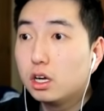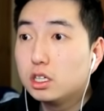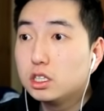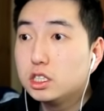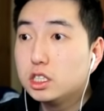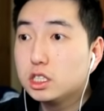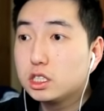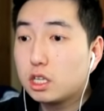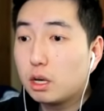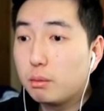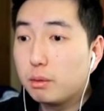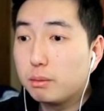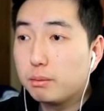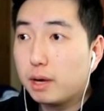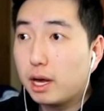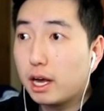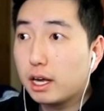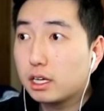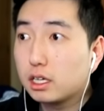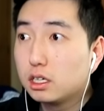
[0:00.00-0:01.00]
She's coming
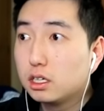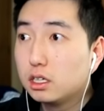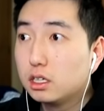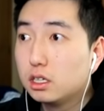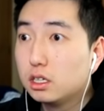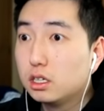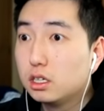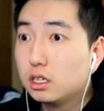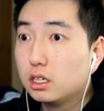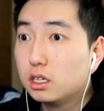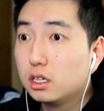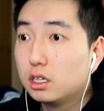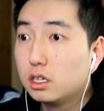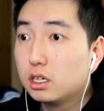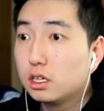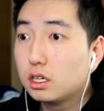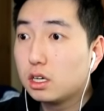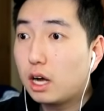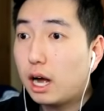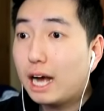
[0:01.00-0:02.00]
back.
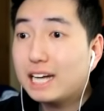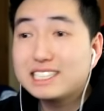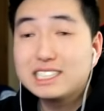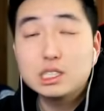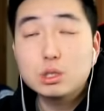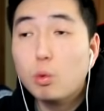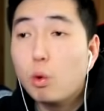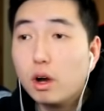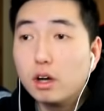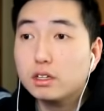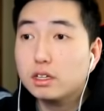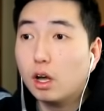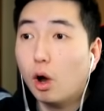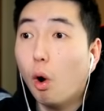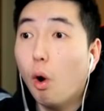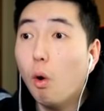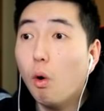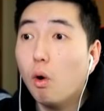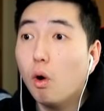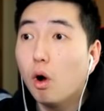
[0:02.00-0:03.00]
I swear.
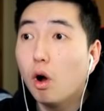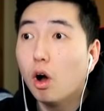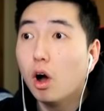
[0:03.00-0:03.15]
Oh!